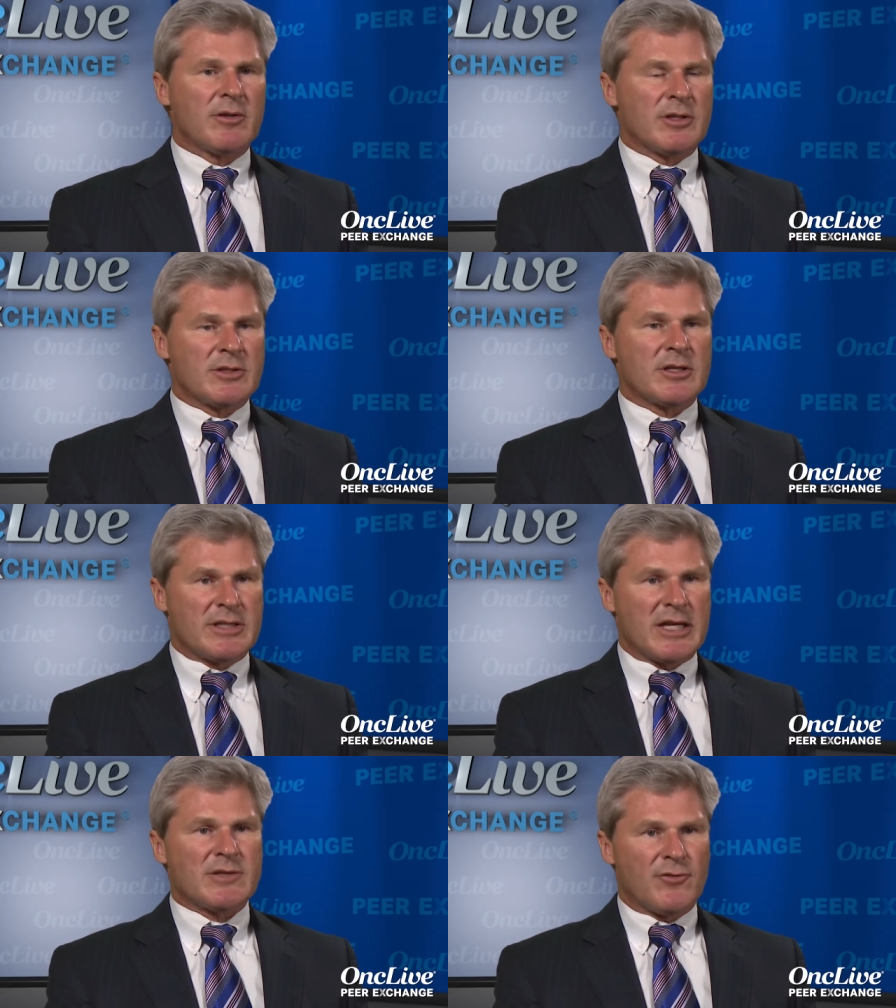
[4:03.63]
a,
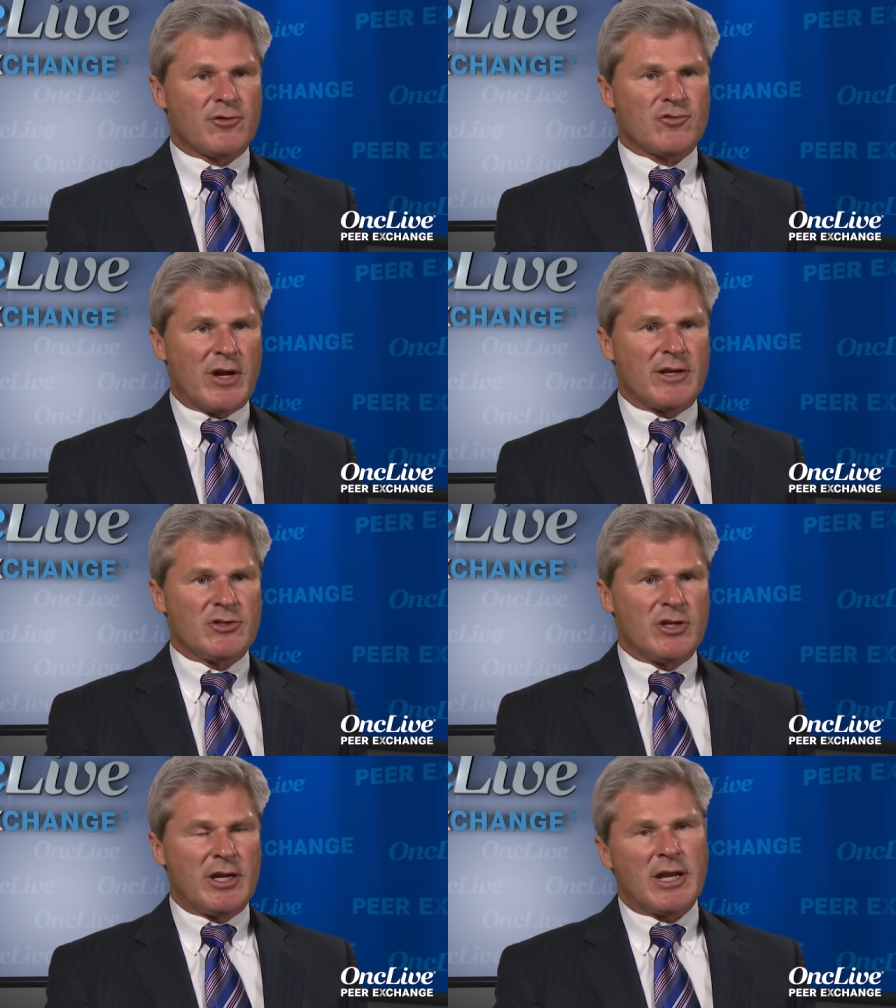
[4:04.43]
successful
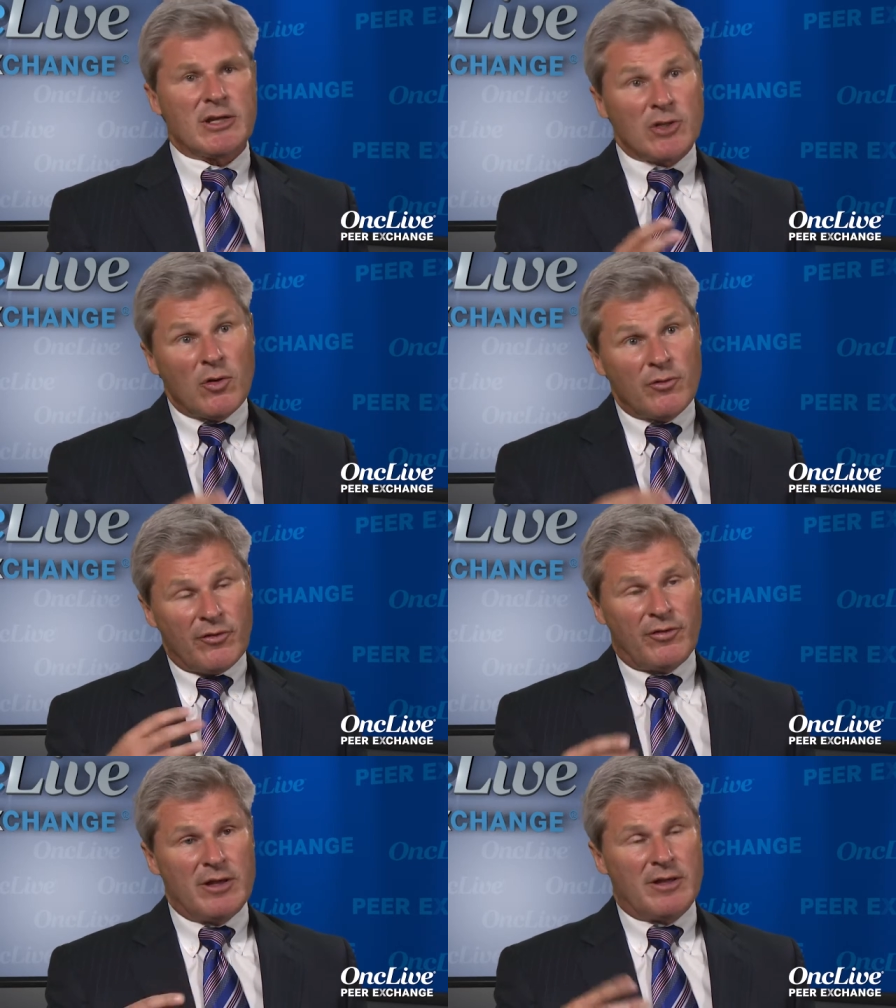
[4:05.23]
strategy, and I don't
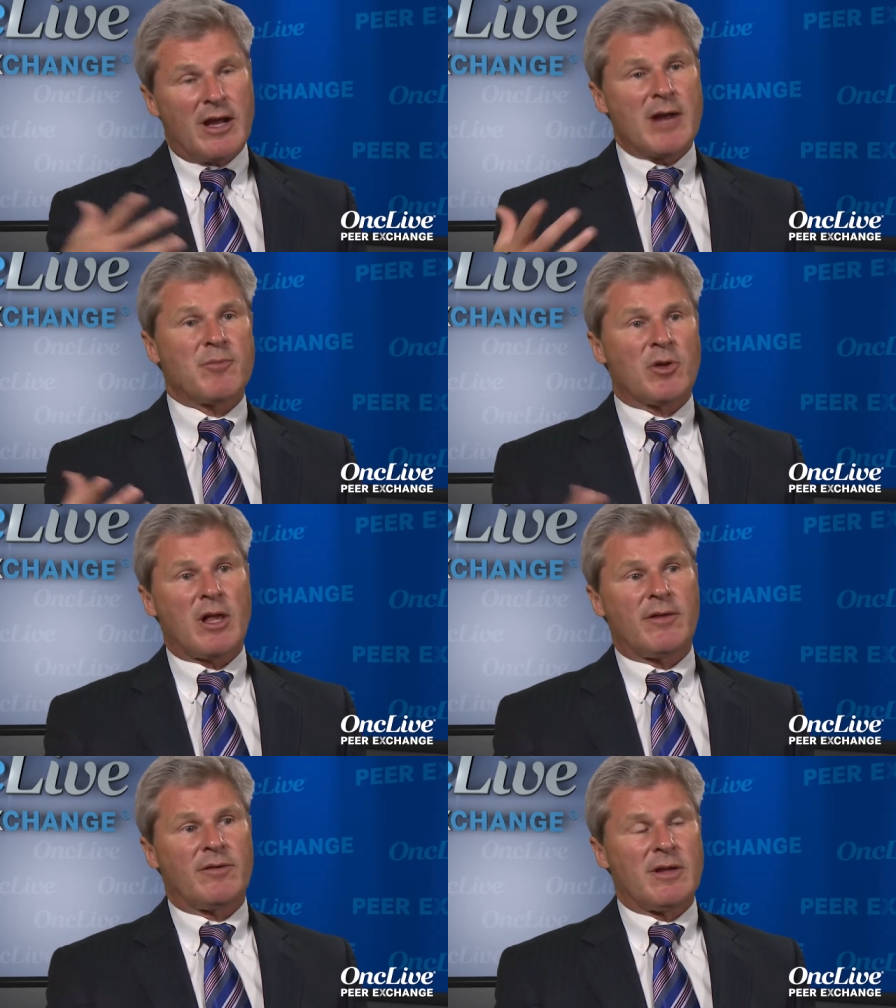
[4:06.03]
see the
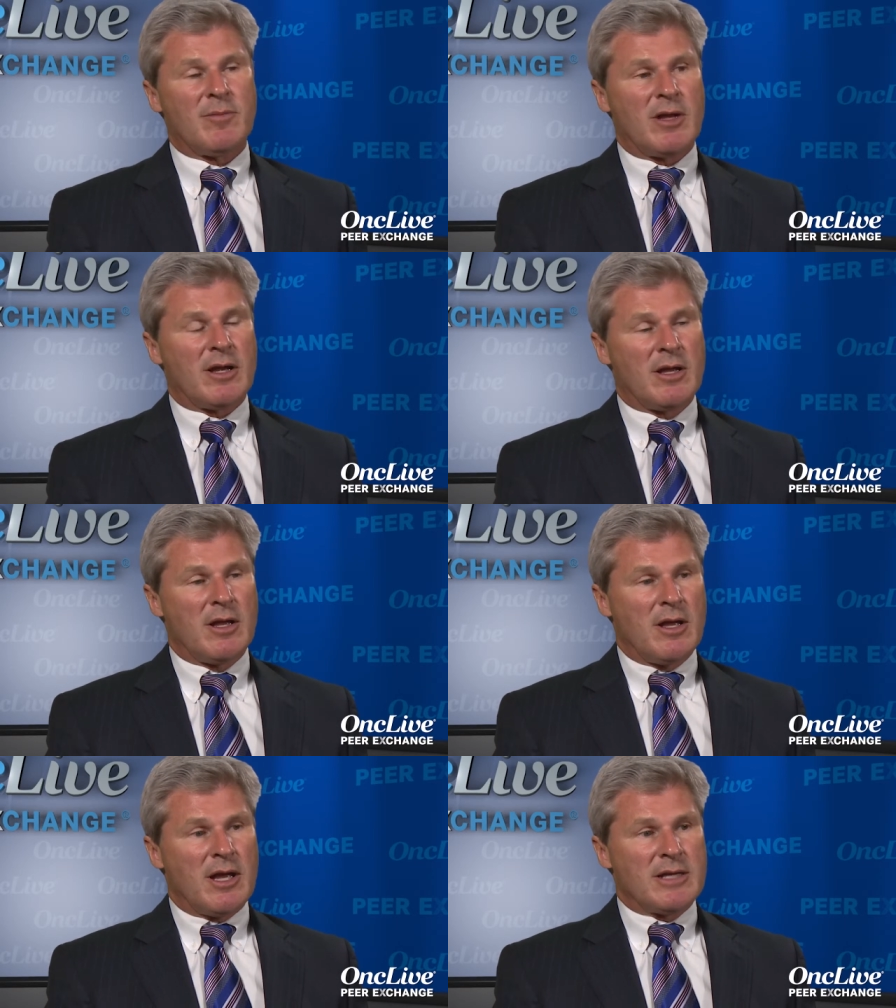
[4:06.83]
hyperglycemia
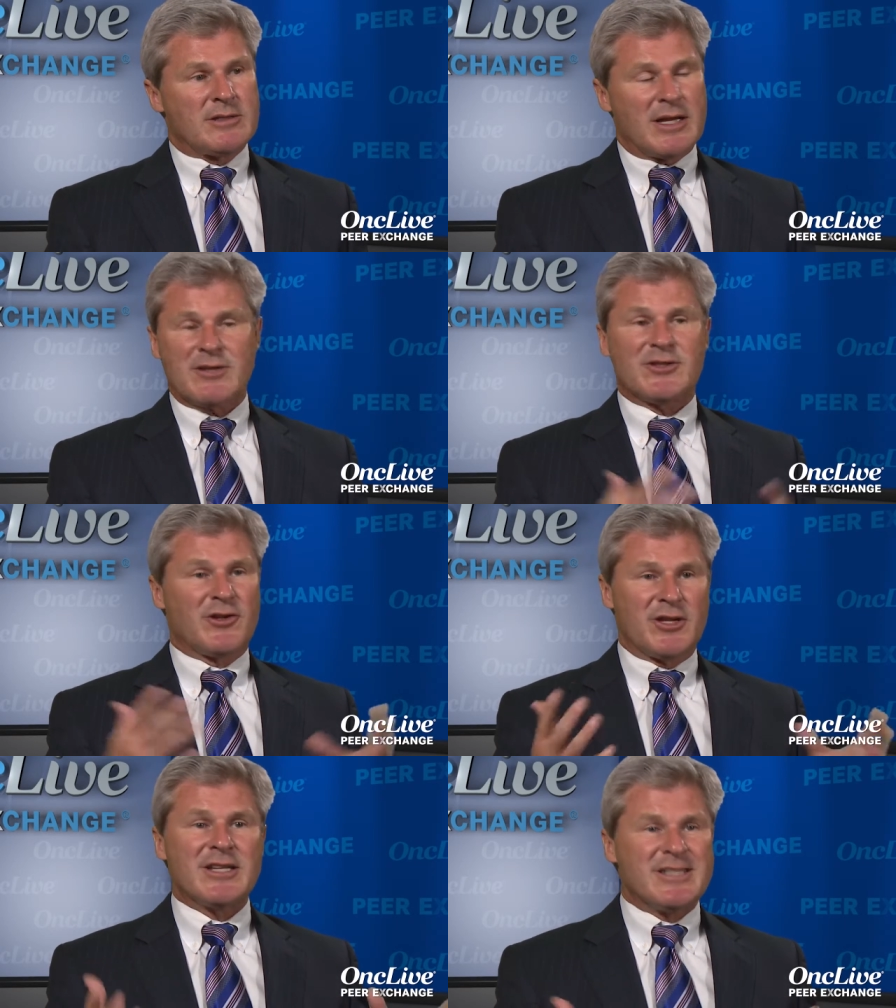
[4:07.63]
as
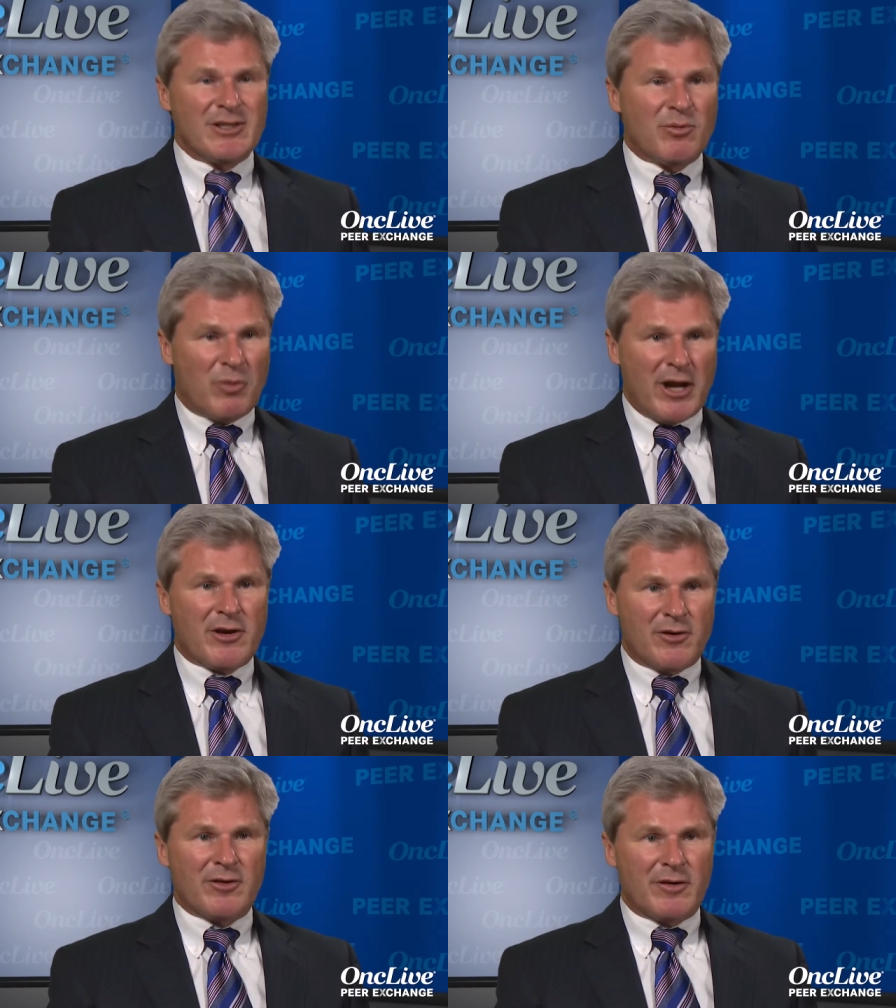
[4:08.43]
necessarily a deal
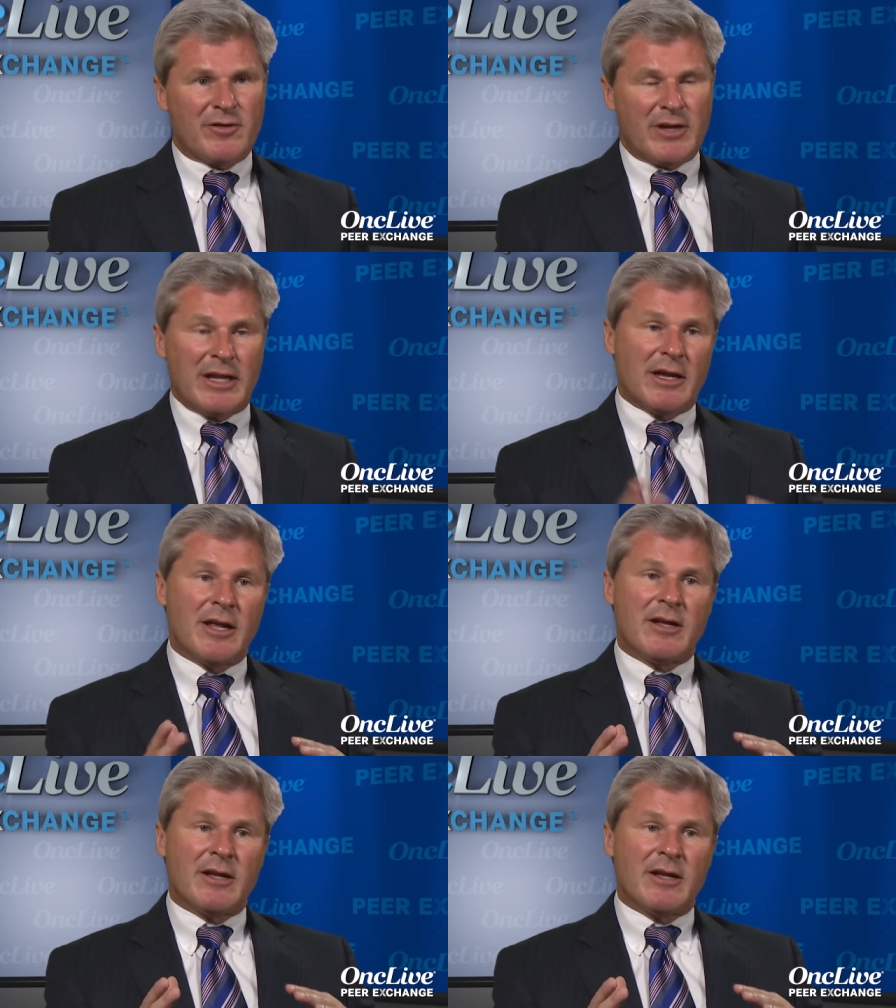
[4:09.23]
breaker in this setting,